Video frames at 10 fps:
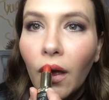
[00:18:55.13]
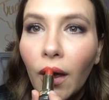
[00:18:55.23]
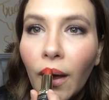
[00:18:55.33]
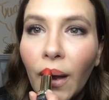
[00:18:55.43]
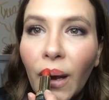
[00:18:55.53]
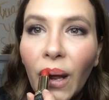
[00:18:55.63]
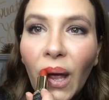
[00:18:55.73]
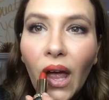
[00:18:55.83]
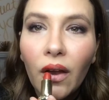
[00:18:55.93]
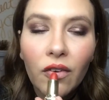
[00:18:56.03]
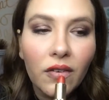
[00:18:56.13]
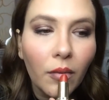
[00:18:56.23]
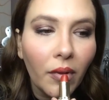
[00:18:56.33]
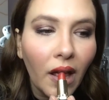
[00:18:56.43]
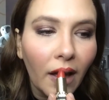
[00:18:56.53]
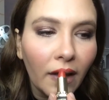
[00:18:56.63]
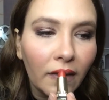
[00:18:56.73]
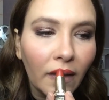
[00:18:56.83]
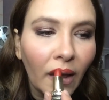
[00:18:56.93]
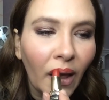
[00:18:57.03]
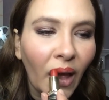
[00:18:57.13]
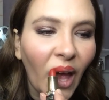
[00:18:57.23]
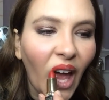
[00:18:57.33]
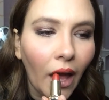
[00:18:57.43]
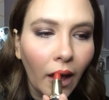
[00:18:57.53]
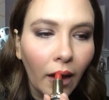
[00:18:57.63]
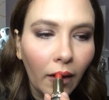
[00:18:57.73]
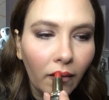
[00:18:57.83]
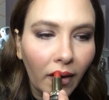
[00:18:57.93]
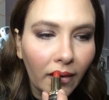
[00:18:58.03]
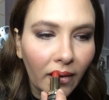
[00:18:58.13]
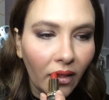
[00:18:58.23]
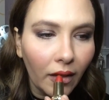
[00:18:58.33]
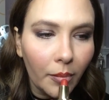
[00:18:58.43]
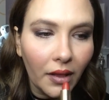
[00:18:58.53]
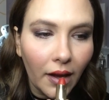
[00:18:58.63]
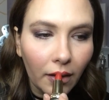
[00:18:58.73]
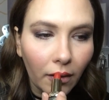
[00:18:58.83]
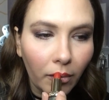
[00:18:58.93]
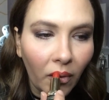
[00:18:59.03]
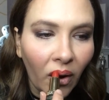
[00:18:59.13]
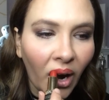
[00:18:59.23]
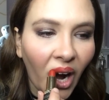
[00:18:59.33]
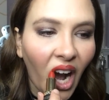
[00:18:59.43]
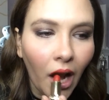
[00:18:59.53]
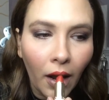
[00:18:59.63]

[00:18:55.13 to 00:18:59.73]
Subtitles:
And it just applies, makes the lip line look more